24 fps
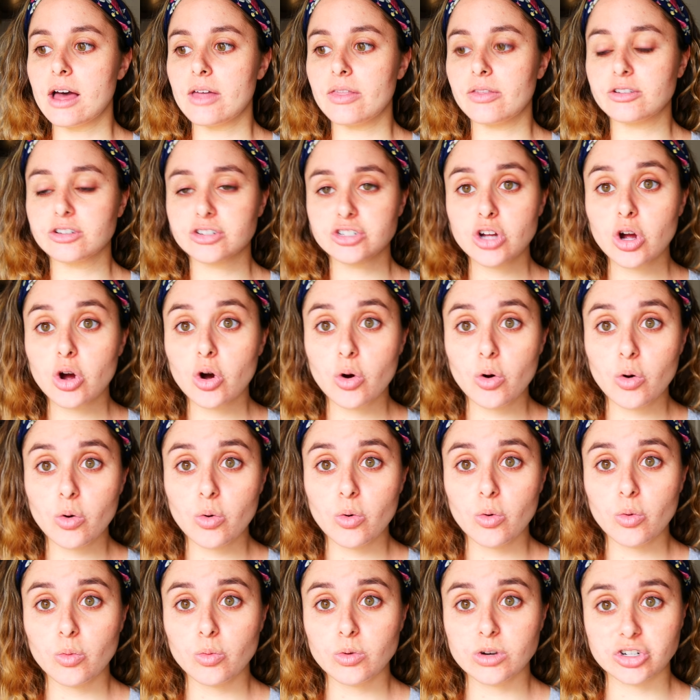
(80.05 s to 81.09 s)
there's
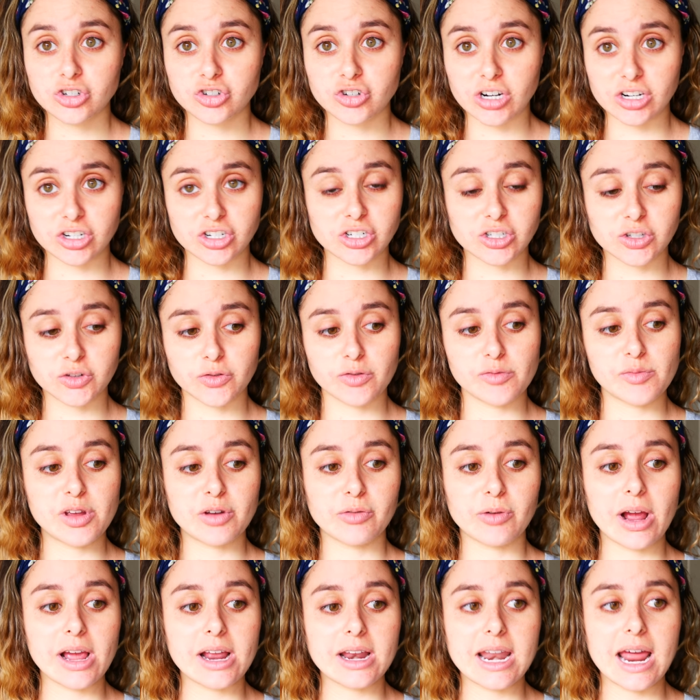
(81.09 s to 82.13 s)
no restrictions for me
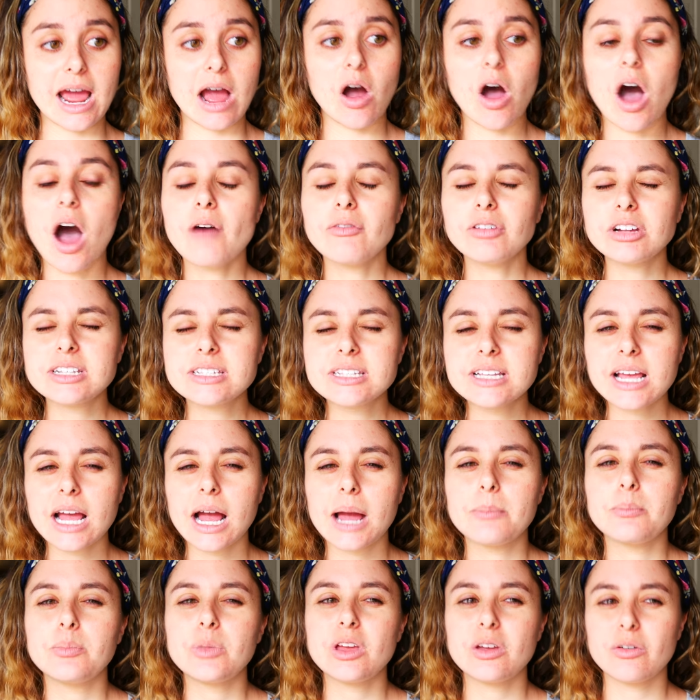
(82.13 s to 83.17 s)
right now. Obviously,
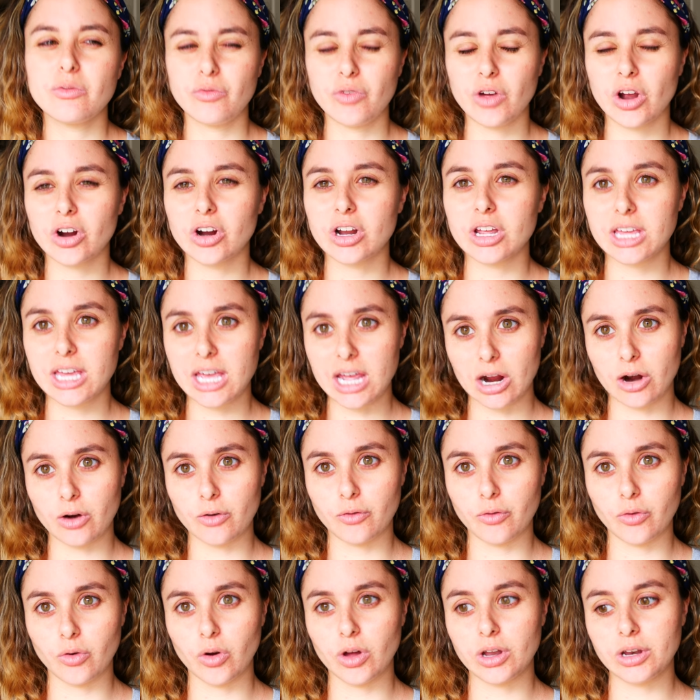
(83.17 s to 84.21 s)
I'm being very
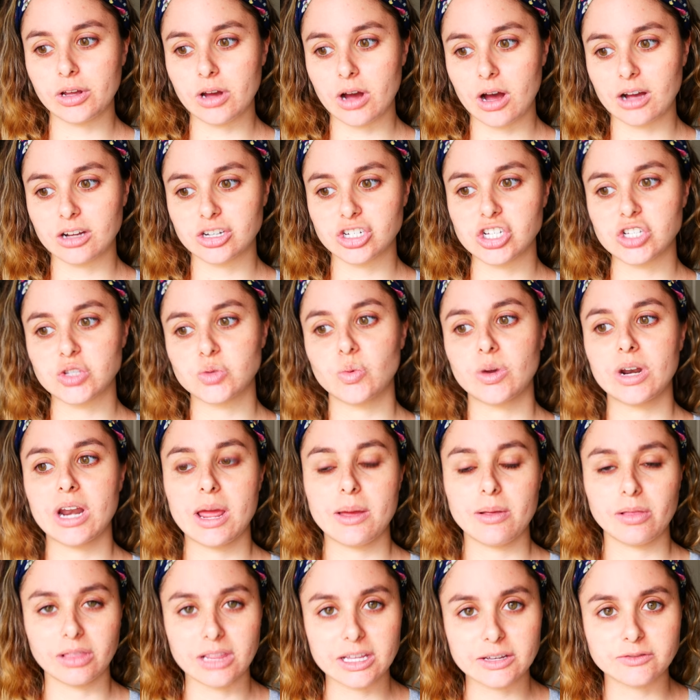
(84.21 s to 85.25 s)
careful and cautious when
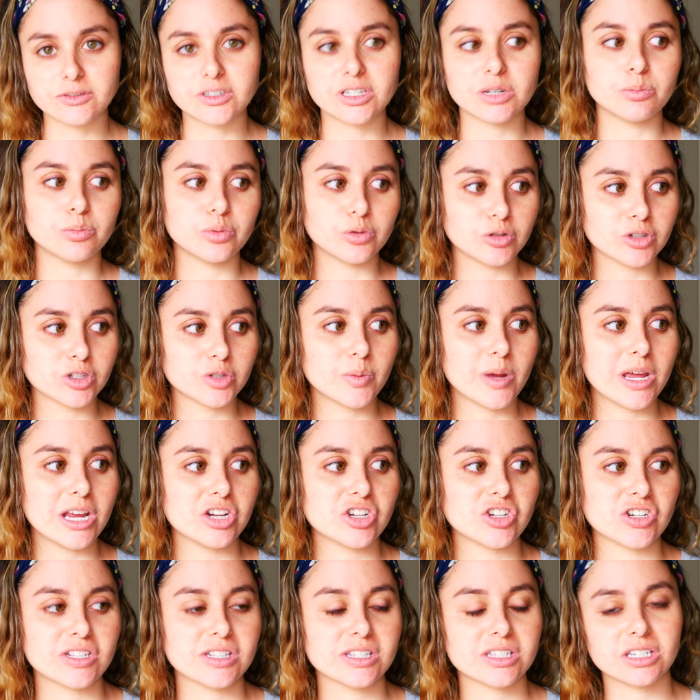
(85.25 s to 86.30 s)
I lift and boost
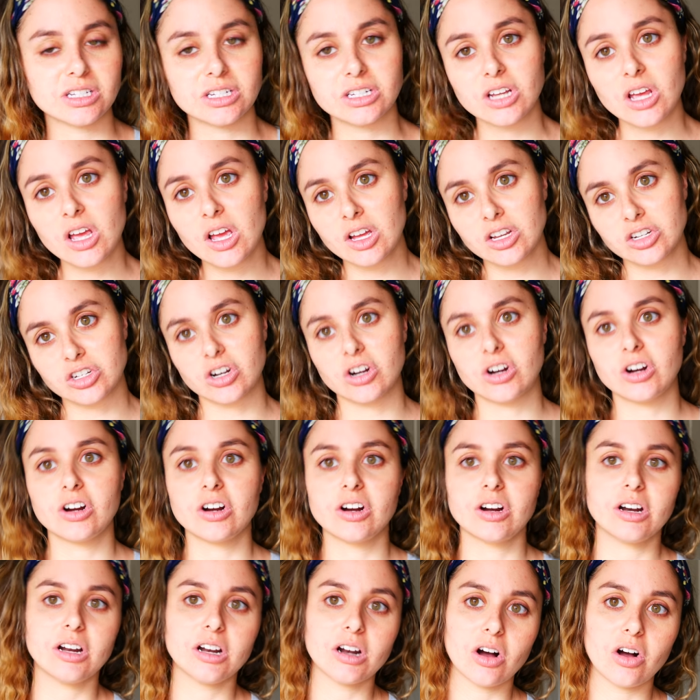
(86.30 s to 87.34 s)
patients and
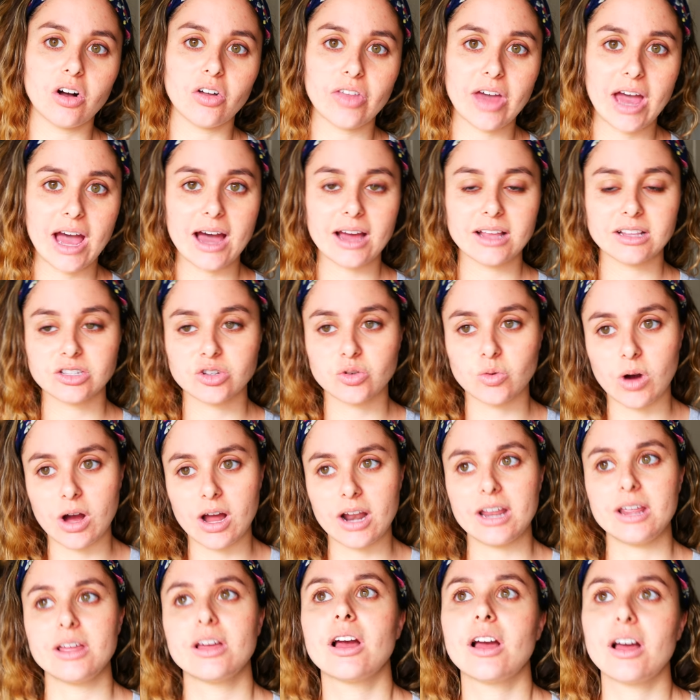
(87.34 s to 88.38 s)
turn and all that,
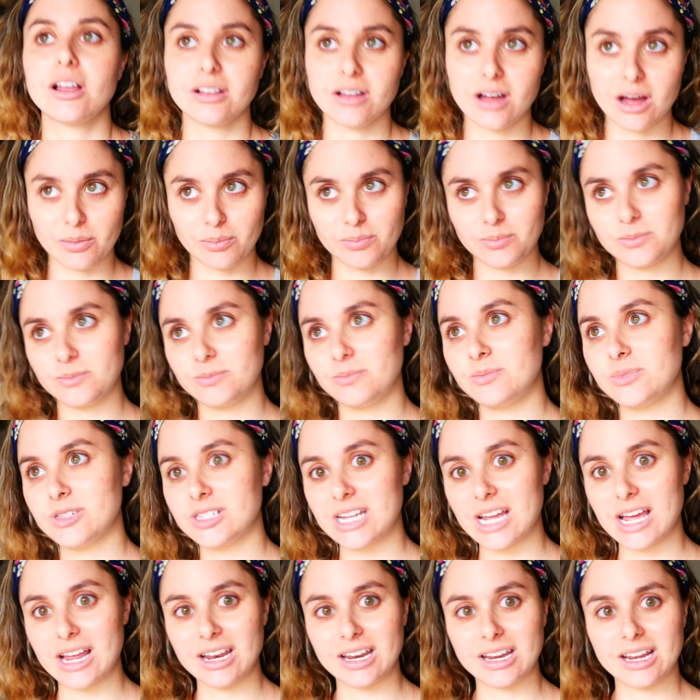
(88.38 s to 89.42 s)
squatting up,
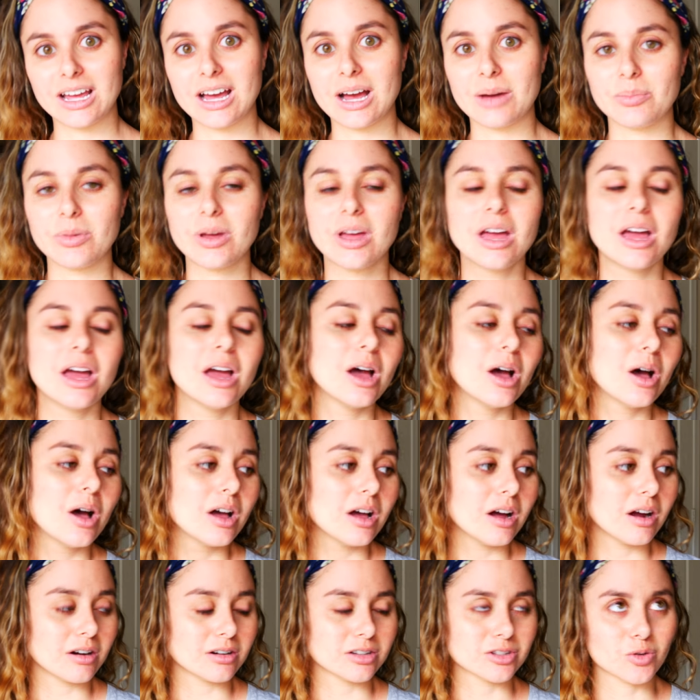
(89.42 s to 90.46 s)
standing up,
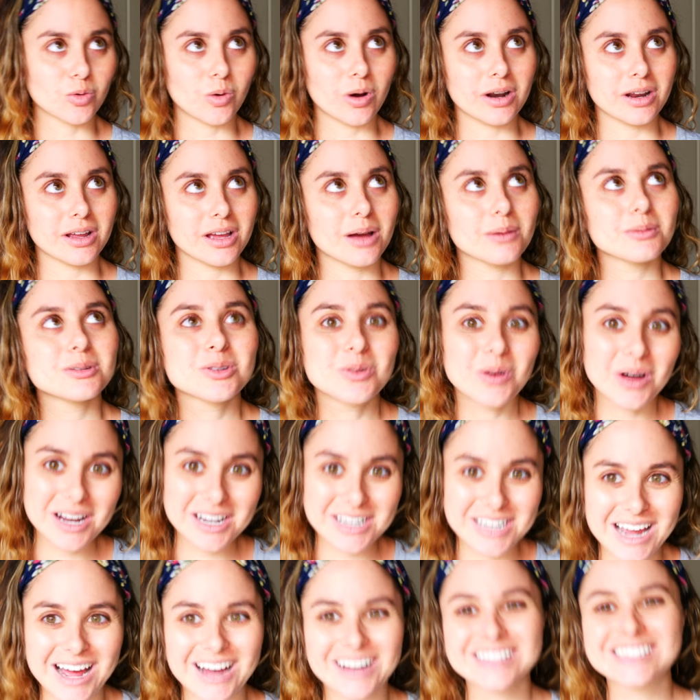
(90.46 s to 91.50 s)
or squatting up, squatting
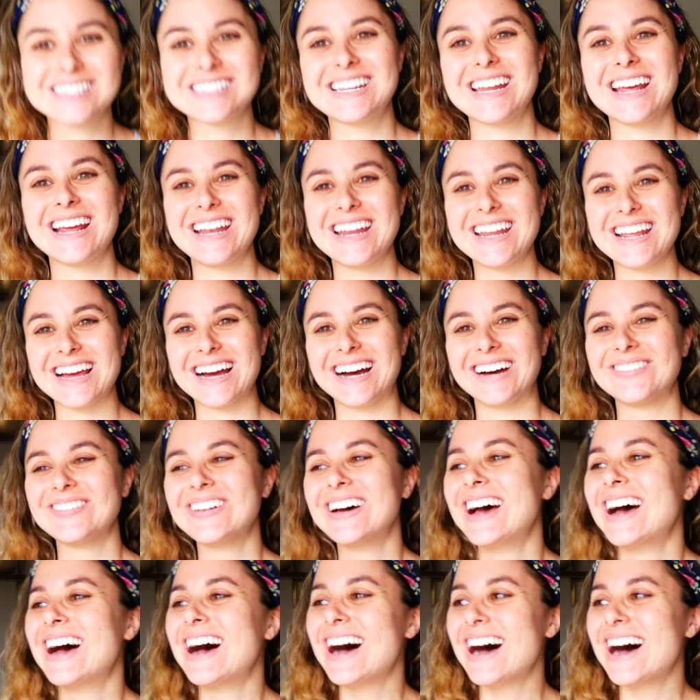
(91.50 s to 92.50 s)
down, standing up.